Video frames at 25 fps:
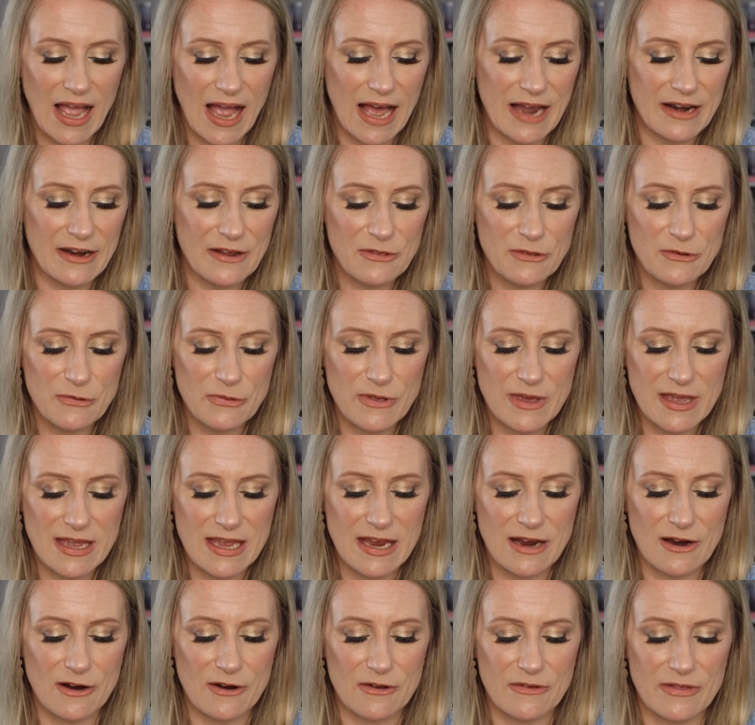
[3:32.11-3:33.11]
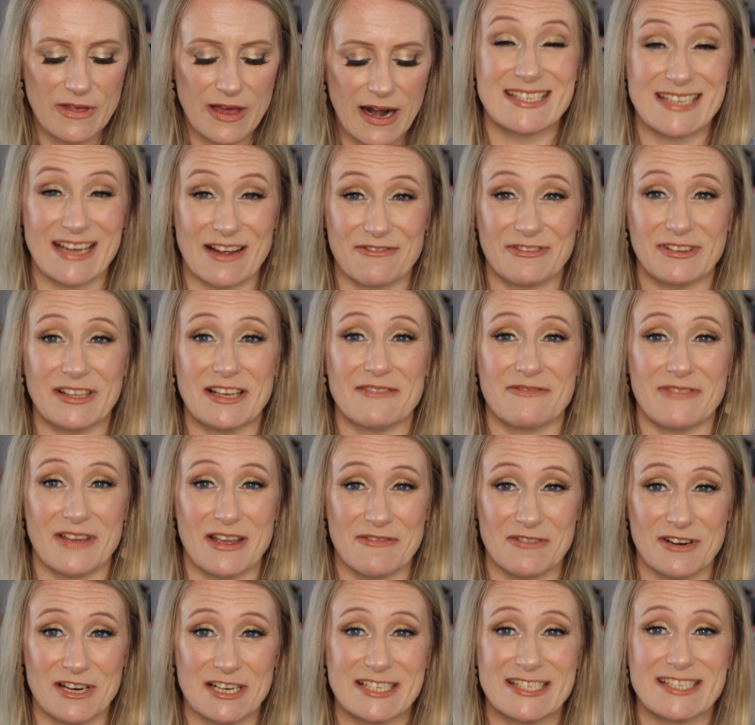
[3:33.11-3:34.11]
Another thing here that's definitely a
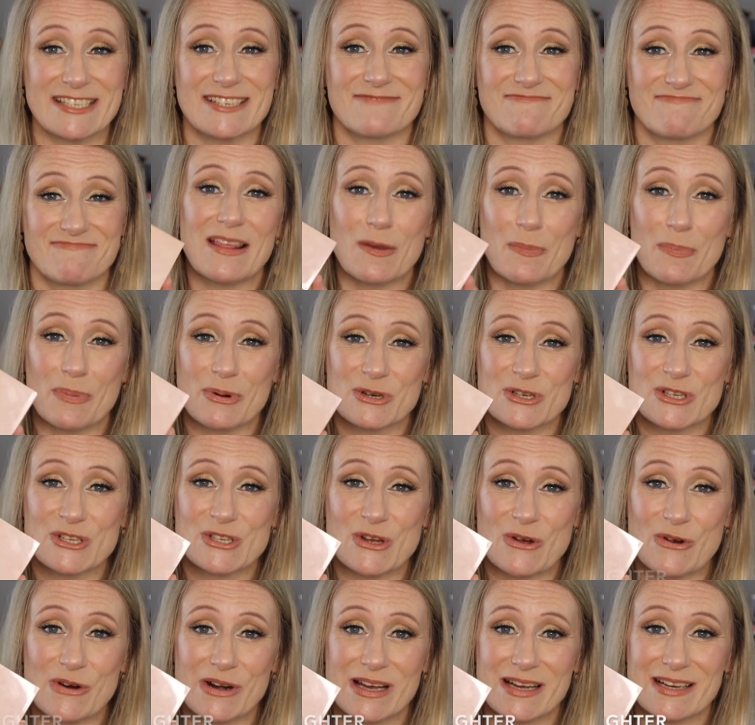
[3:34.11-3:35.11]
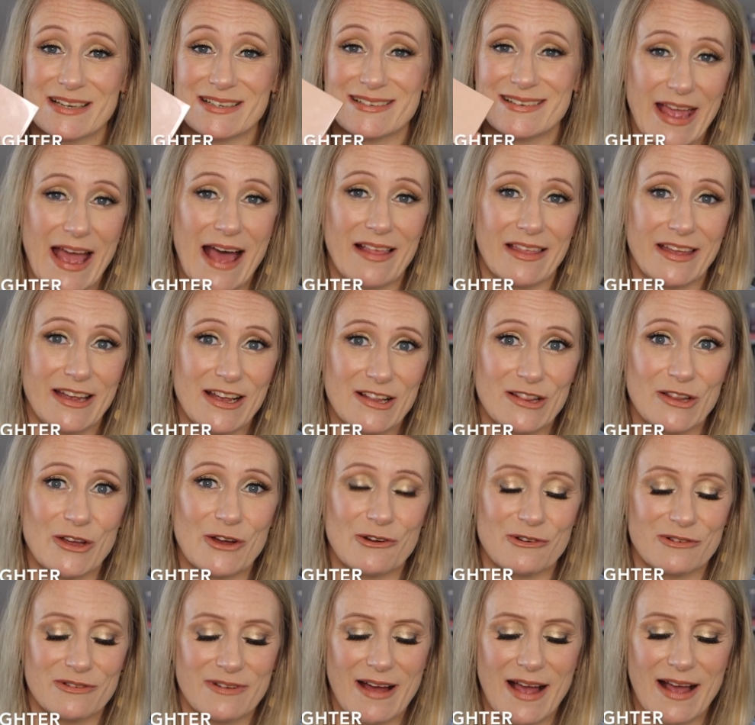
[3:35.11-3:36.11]
favorite, the Persona Cali
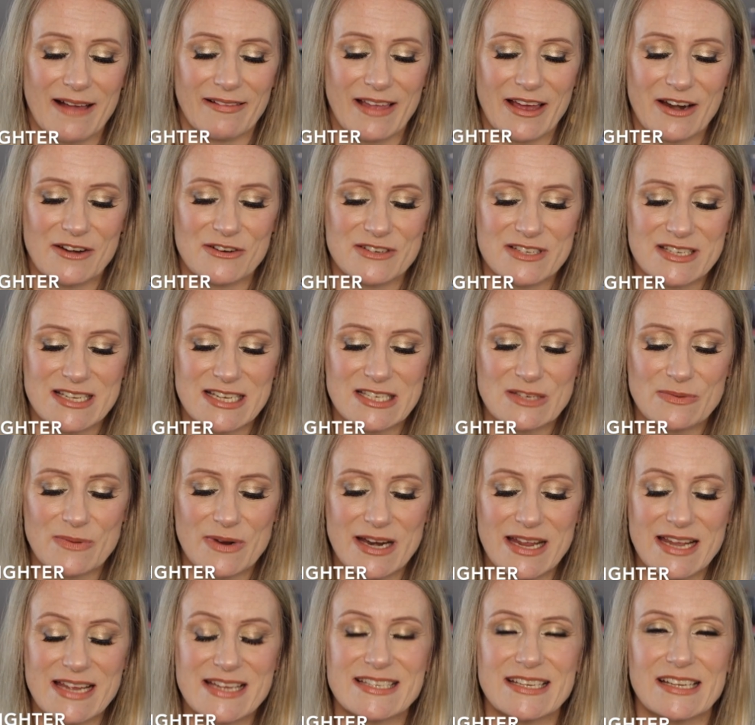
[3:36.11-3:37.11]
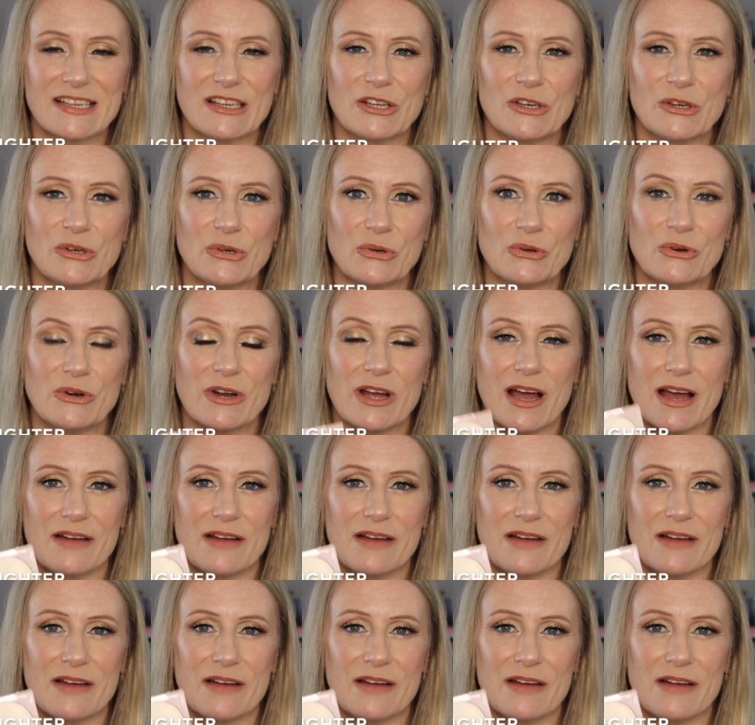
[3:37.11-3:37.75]
Glow highlighters. This one is in Laguna.